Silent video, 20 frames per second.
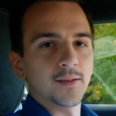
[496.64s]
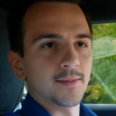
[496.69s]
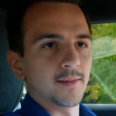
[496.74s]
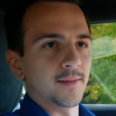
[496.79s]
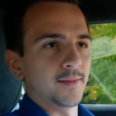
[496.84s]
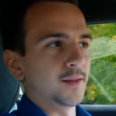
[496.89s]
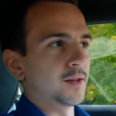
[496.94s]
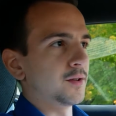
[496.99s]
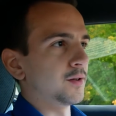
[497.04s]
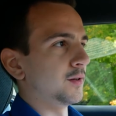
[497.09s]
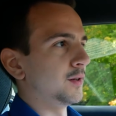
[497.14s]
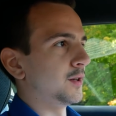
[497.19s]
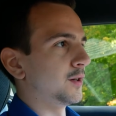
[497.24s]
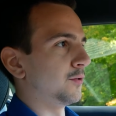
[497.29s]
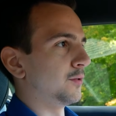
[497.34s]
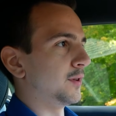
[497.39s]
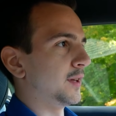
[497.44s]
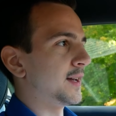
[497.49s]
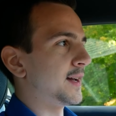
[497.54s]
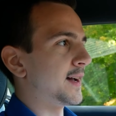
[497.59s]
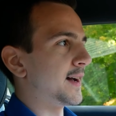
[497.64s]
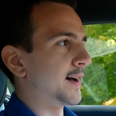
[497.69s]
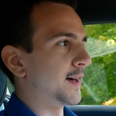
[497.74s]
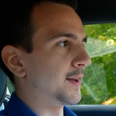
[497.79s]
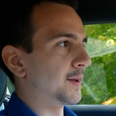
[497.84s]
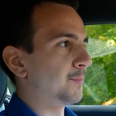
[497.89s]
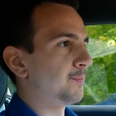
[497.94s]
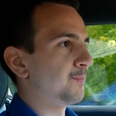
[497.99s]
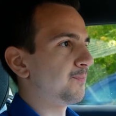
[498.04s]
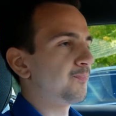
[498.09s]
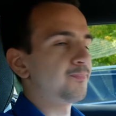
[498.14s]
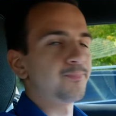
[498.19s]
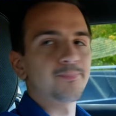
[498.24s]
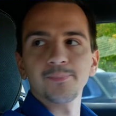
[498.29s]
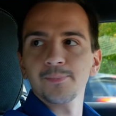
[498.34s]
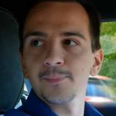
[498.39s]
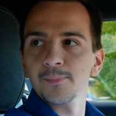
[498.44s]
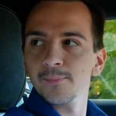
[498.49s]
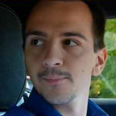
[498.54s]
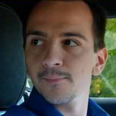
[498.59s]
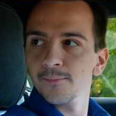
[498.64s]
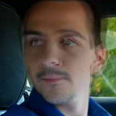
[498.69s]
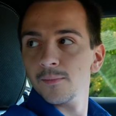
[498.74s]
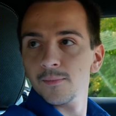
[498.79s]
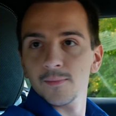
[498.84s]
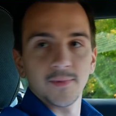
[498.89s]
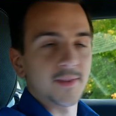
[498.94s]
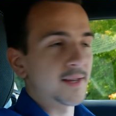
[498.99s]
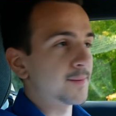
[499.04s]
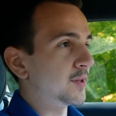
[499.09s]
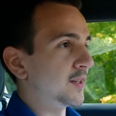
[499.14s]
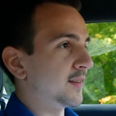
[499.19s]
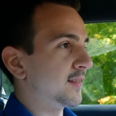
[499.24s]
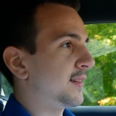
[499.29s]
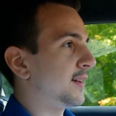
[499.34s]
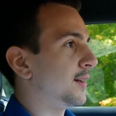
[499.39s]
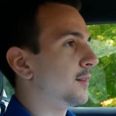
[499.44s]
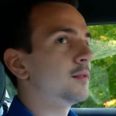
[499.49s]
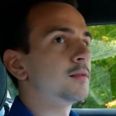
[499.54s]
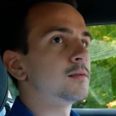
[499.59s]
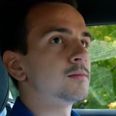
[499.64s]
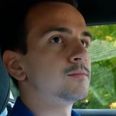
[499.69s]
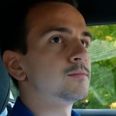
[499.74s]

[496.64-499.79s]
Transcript: that the Coyote had. That being said,